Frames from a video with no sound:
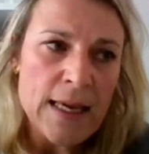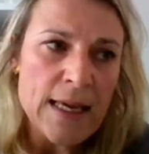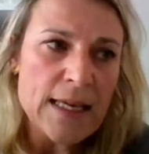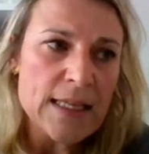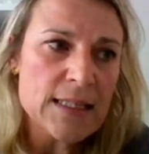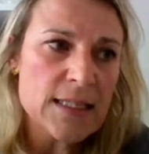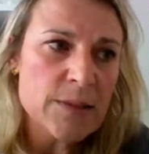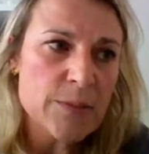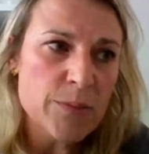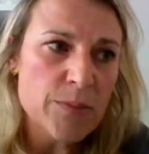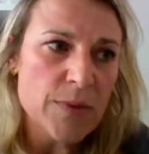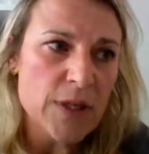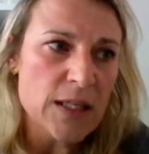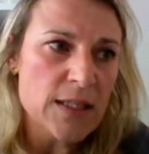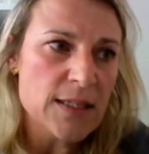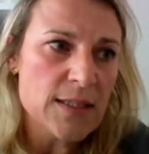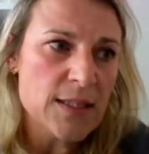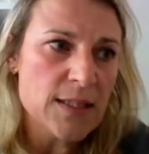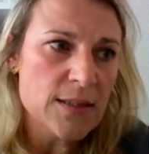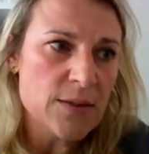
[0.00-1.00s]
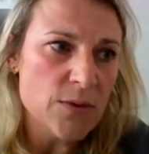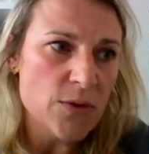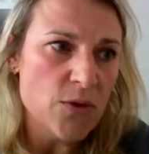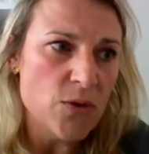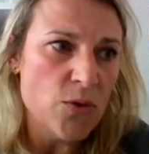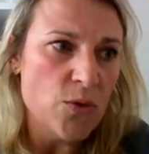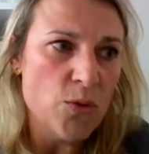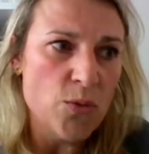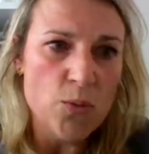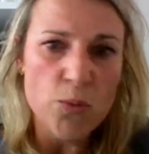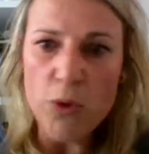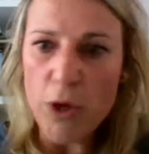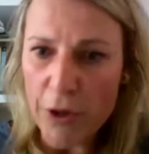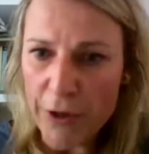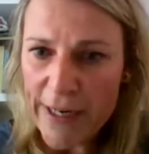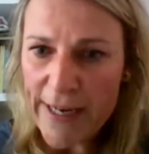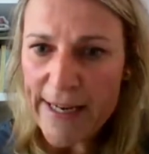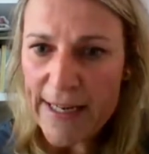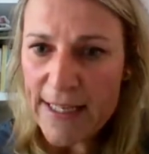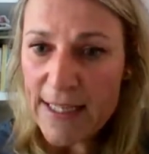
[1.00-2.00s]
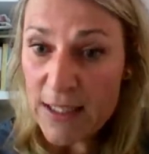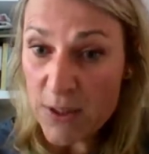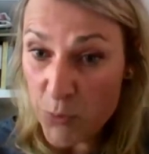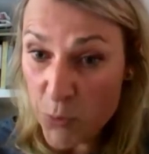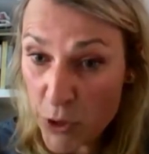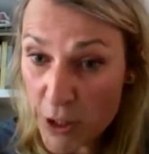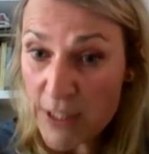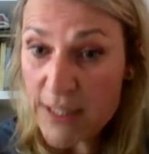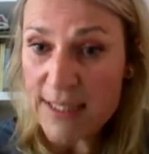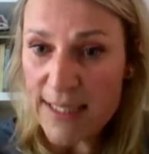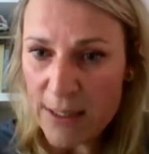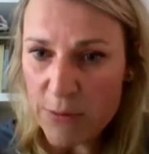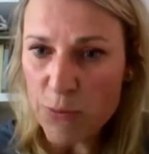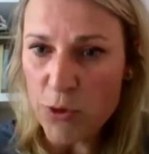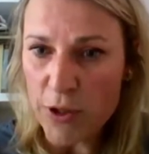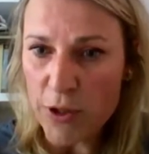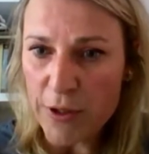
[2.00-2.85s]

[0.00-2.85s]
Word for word: It's, it's worrying. It's worse than